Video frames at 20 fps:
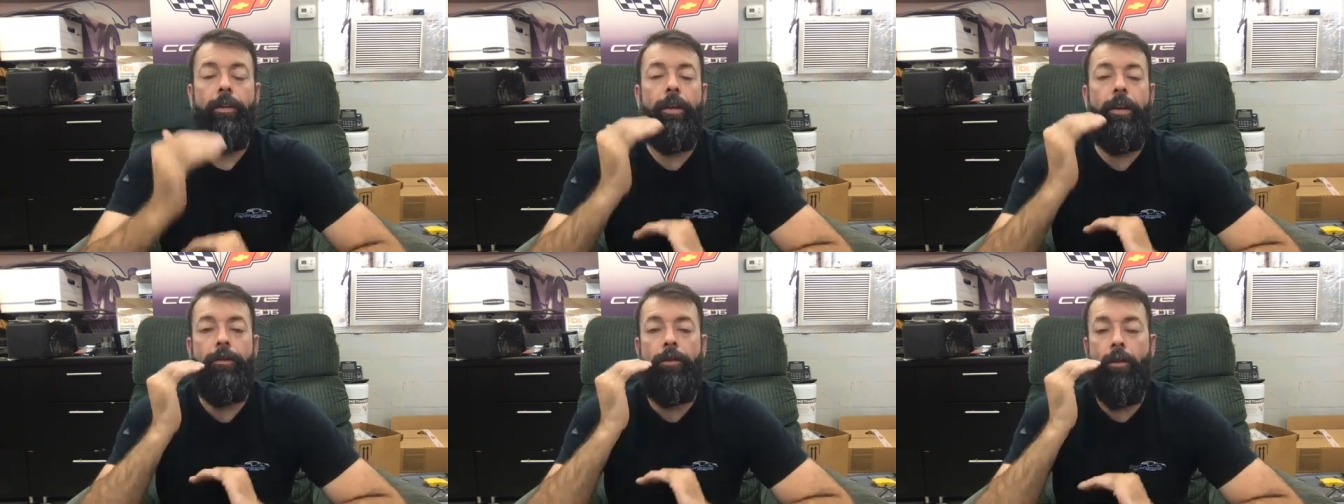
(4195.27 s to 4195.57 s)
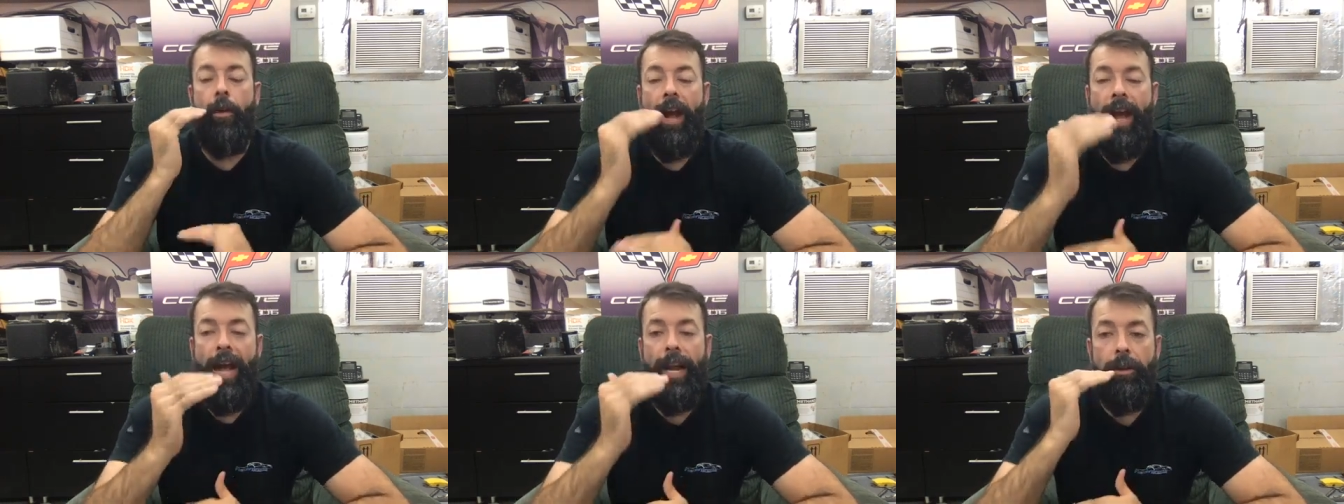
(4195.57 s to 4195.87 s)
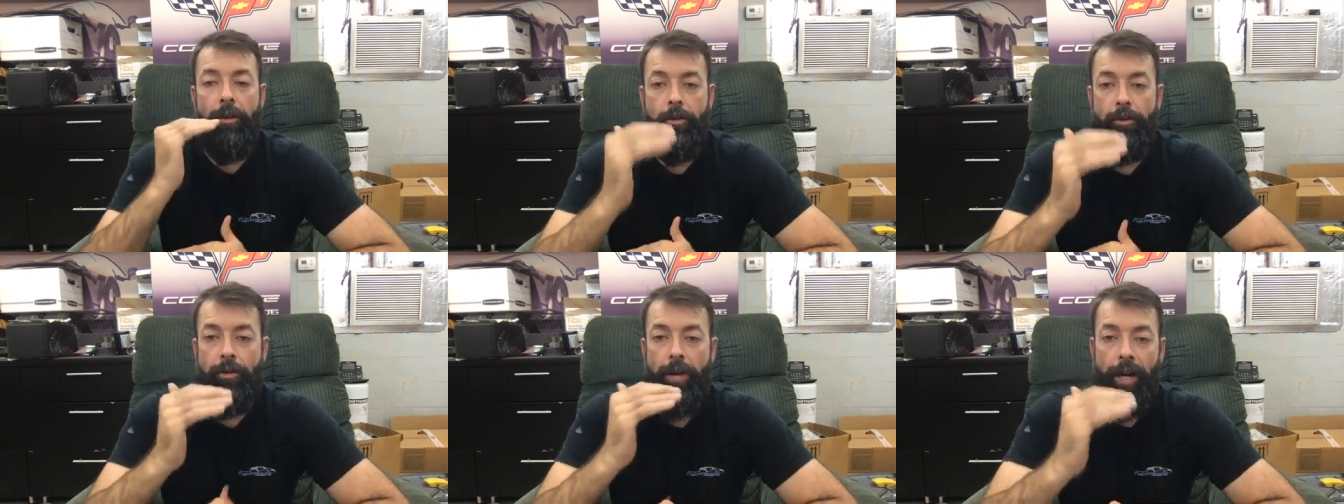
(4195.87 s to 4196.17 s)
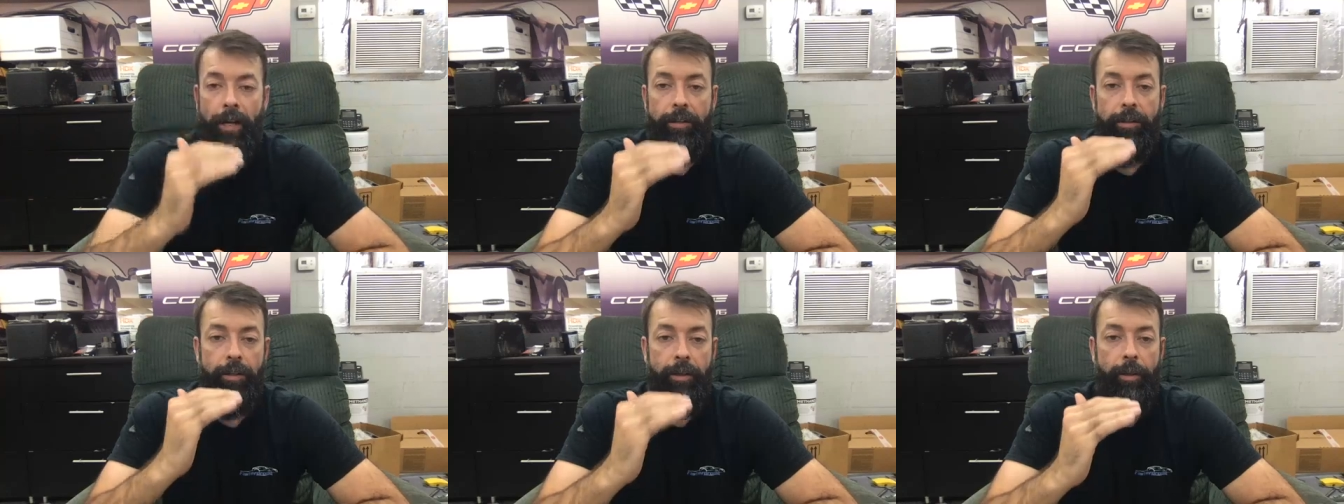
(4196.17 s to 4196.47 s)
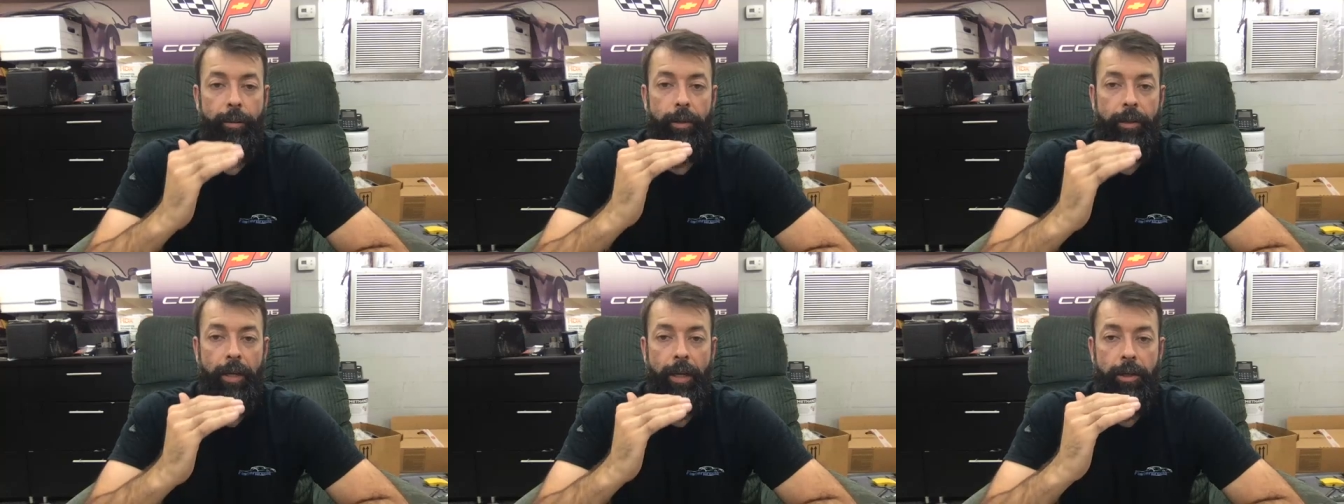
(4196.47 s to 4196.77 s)
if you're at your traction
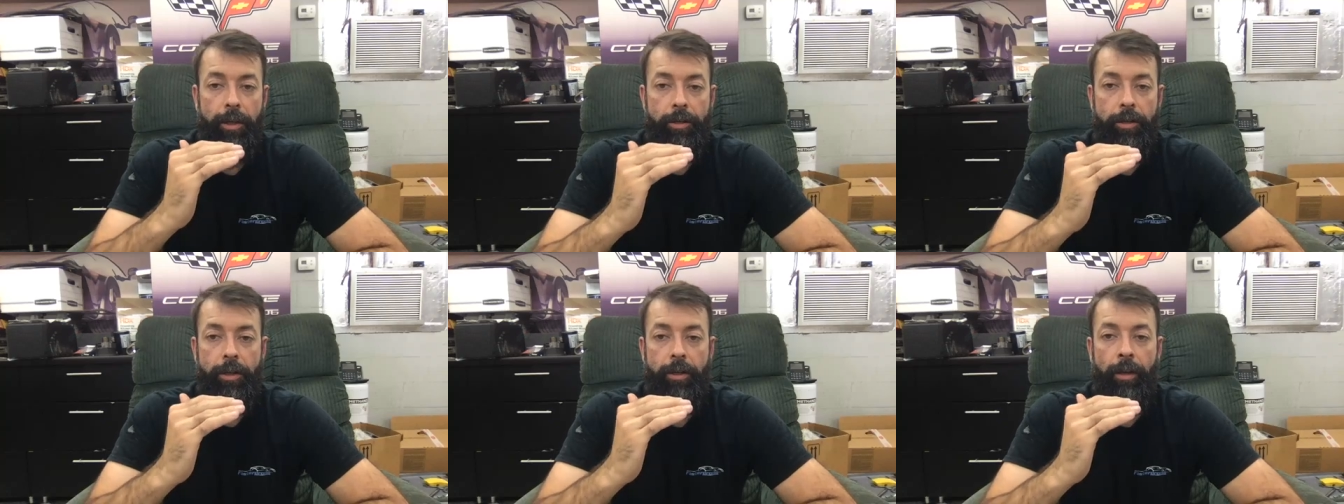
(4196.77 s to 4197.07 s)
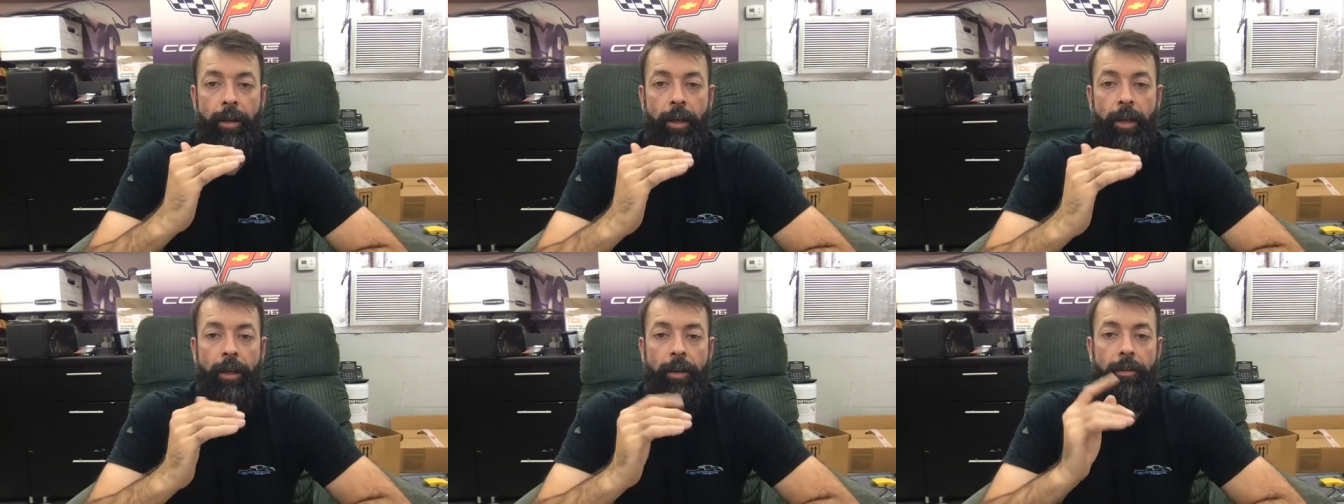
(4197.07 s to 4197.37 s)
limitation,